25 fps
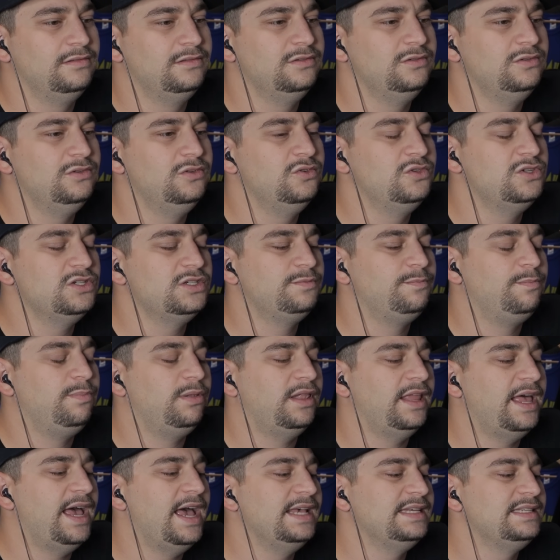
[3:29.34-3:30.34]
Dude, you just
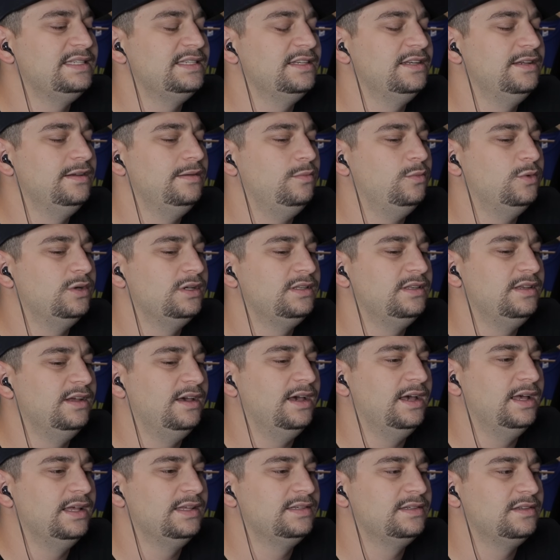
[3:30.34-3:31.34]
blasted him with
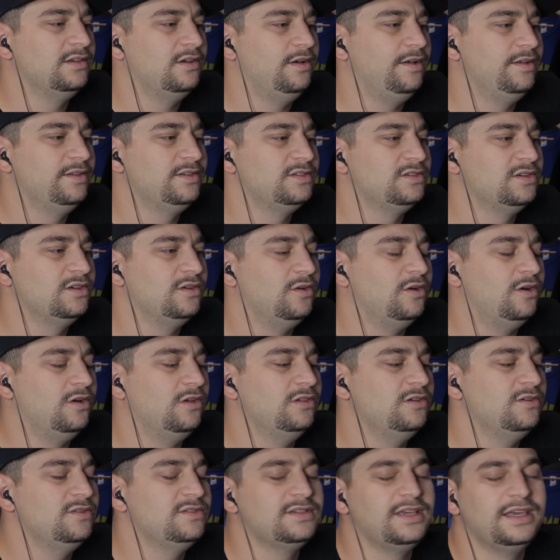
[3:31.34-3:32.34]
dust. Also,
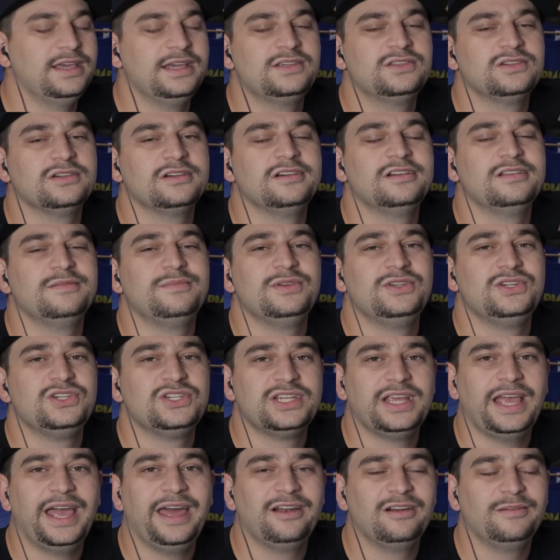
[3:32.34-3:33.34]
all those eggs are going to be
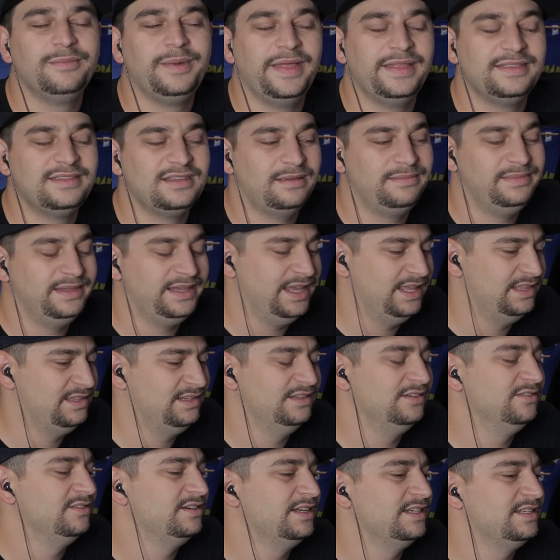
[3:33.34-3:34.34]
shattered by the time they get
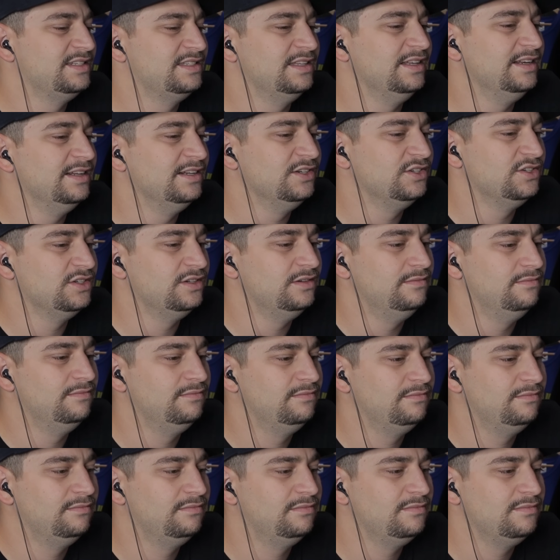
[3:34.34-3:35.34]
to their destination.
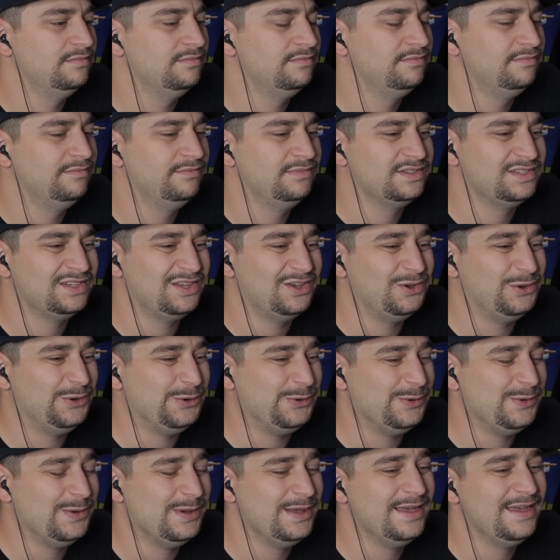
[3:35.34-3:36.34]

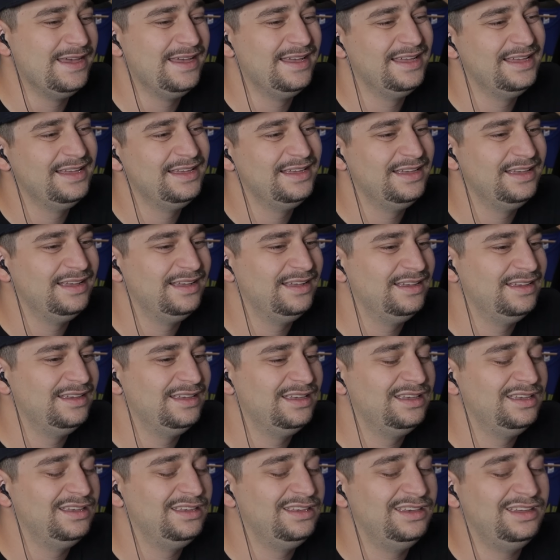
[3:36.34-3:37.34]
So,
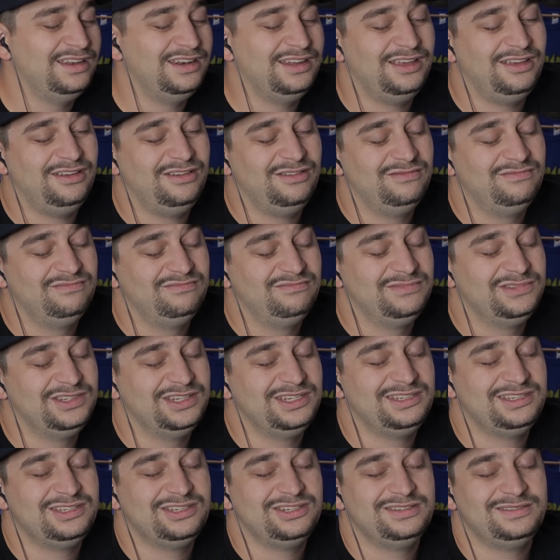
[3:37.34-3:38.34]
you know,
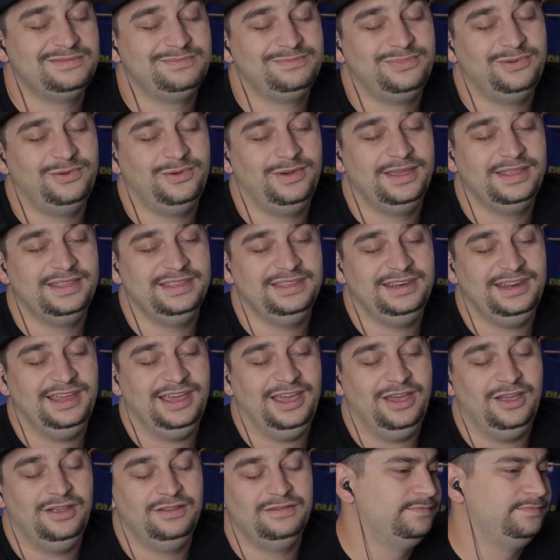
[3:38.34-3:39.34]
just pointing it
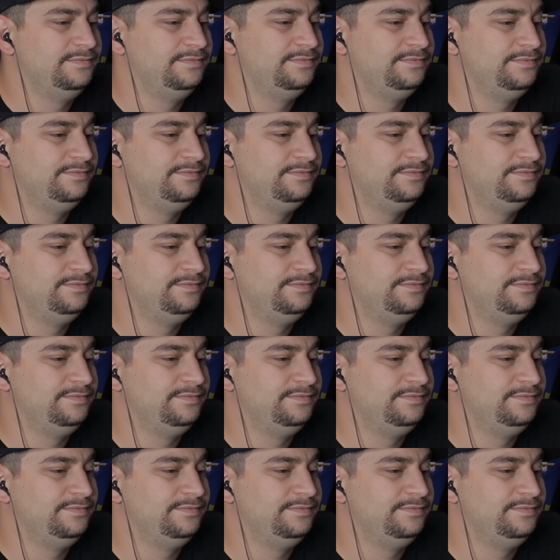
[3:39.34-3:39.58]
out.